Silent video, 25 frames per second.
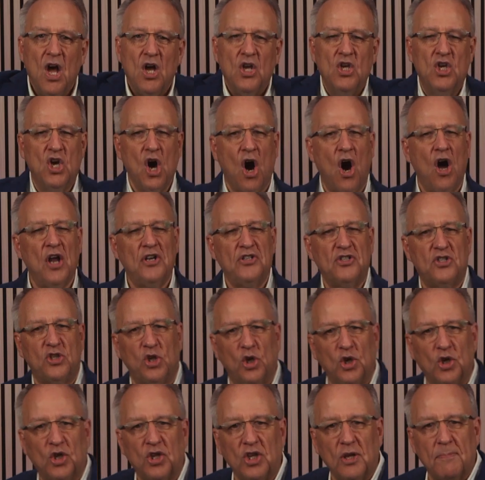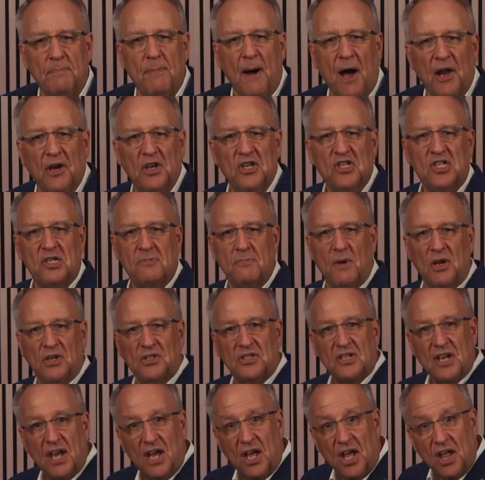God took the
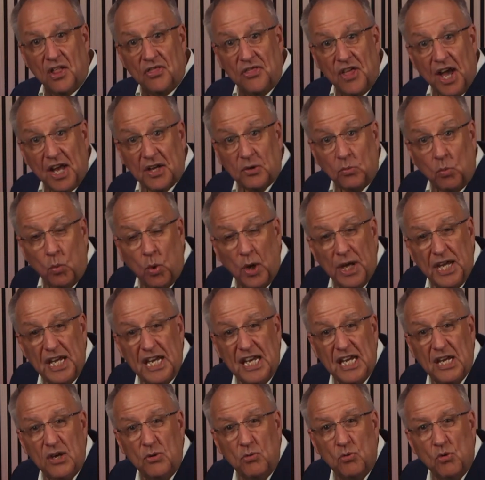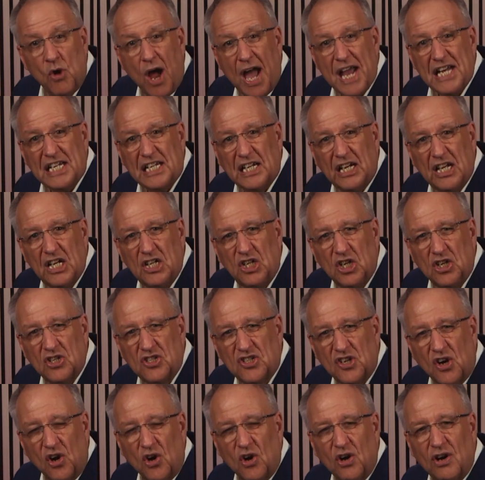punishment that we rightly
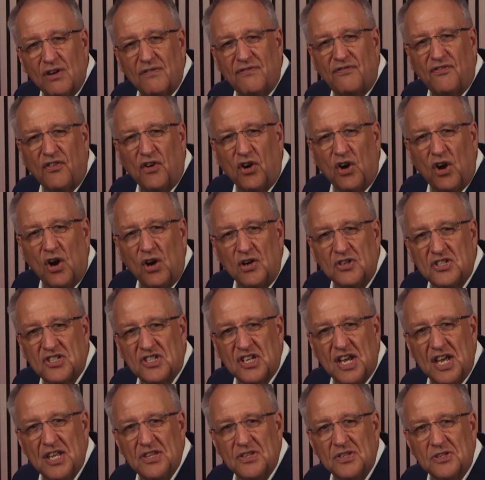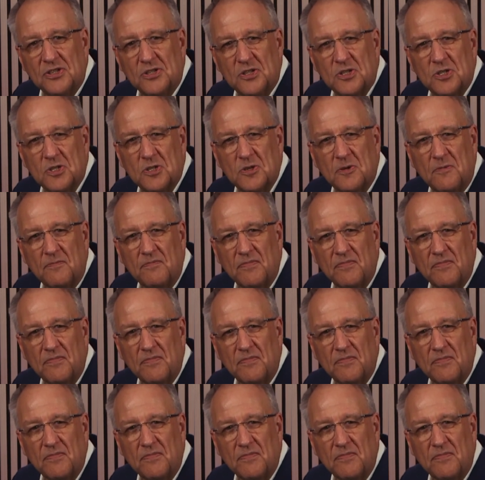deserve for our sins.